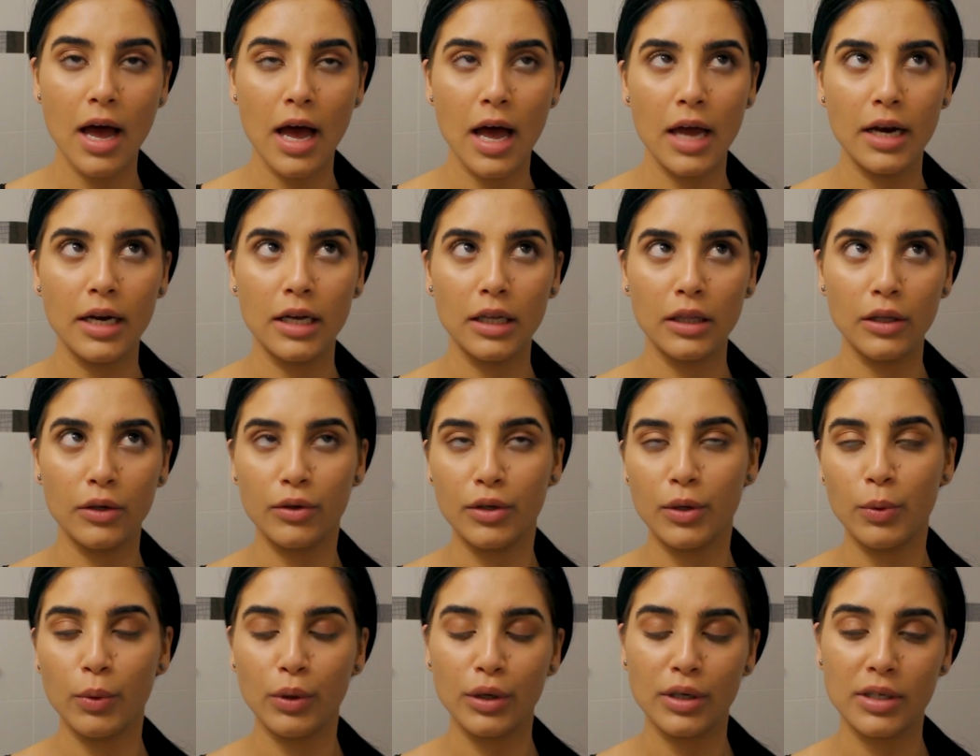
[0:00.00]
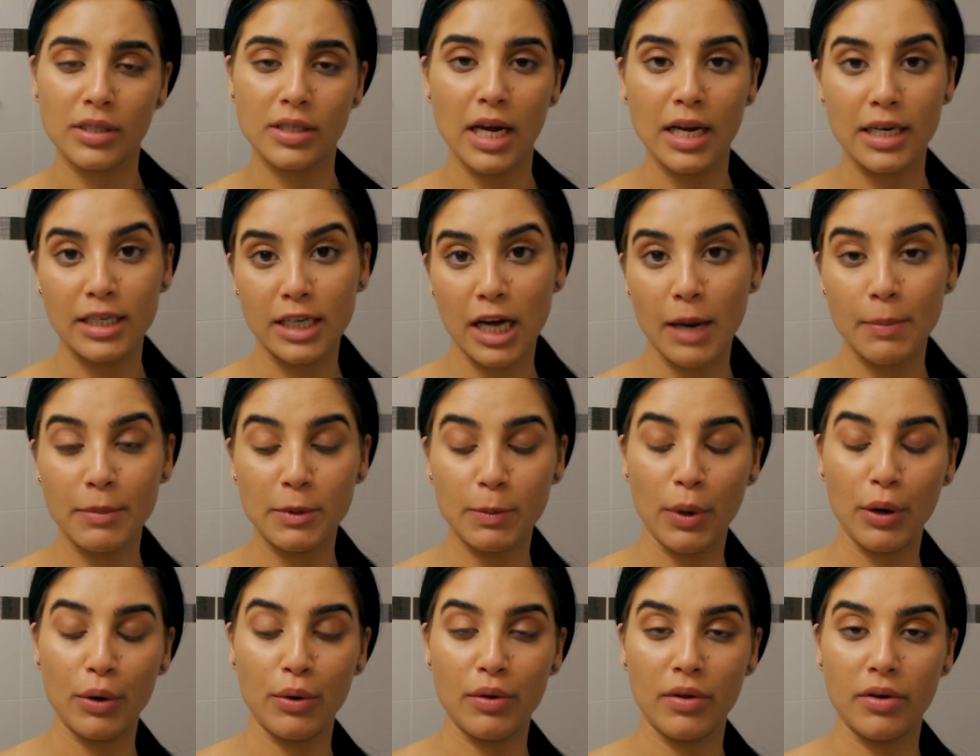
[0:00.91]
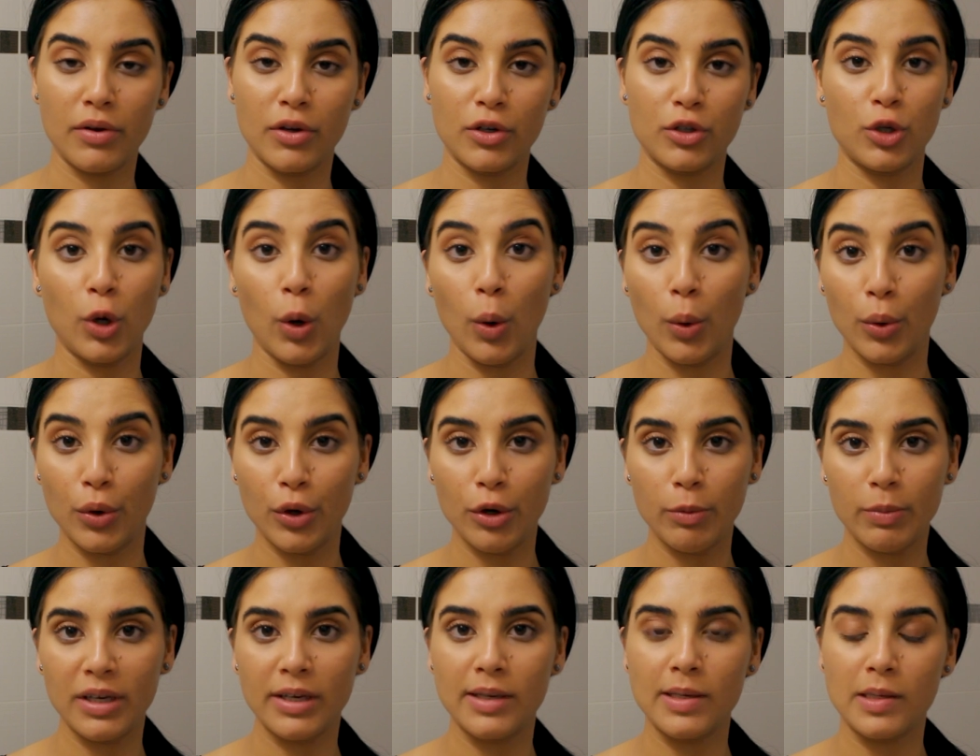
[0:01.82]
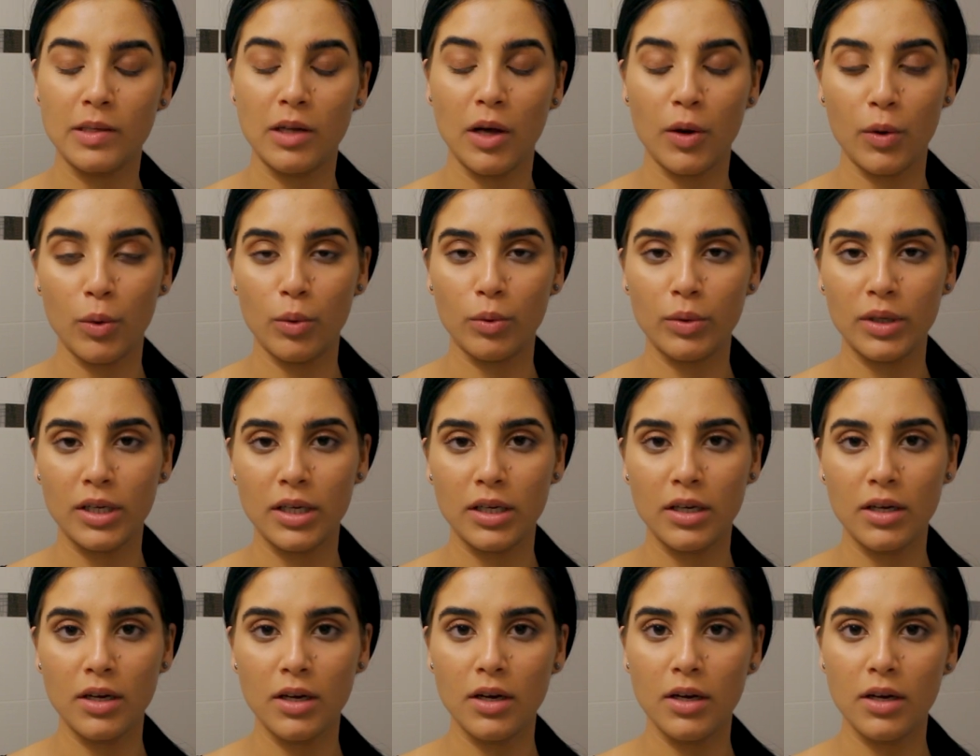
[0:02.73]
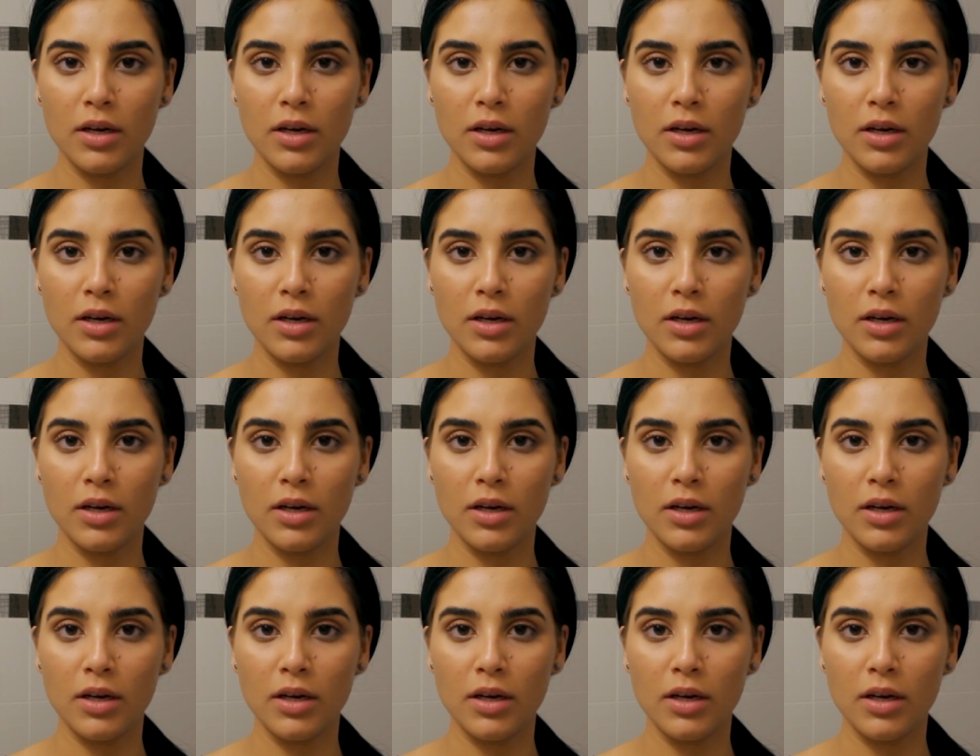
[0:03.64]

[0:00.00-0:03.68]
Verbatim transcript: And it literally works 10 times better than a toner because not only